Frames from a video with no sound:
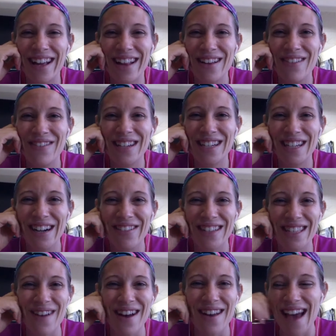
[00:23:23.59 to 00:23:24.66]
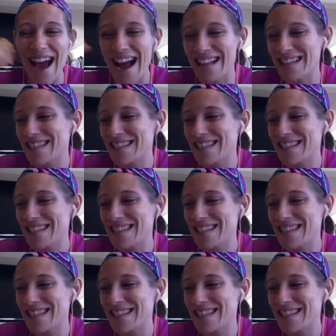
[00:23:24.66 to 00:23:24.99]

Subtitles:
a little bit nervous about that.